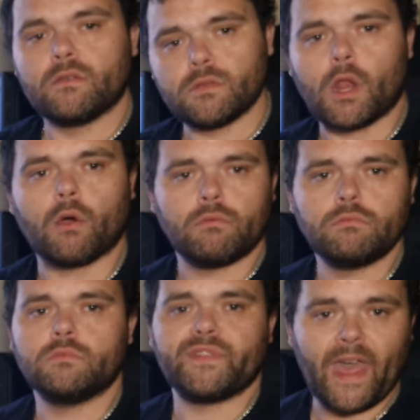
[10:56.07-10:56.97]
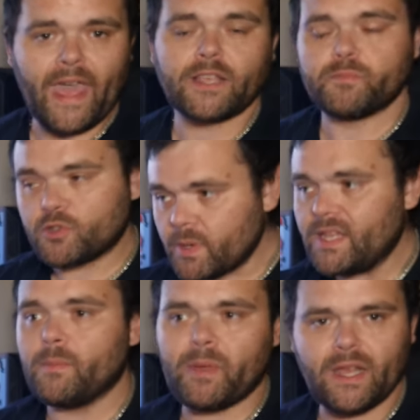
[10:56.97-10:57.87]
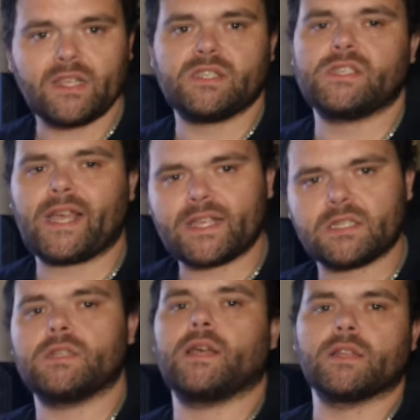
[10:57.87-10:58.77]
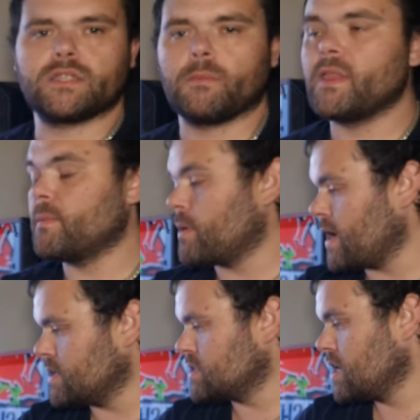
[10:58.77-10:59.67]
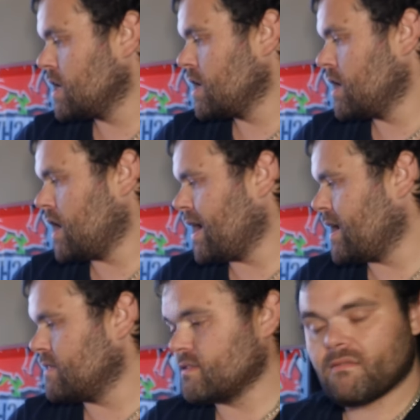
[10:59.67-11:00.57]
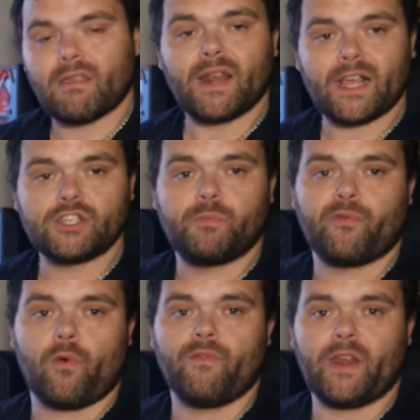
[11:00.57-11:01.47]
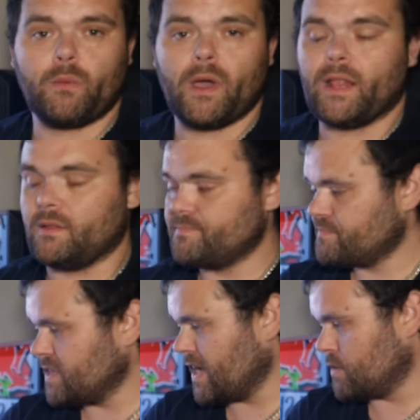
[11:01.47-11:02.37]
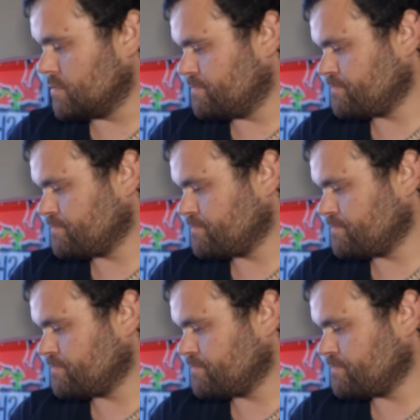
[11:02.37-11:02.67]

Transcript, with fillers: you know, there's between the Peerless Assassin and some other brands. And it actually performed very well. Now,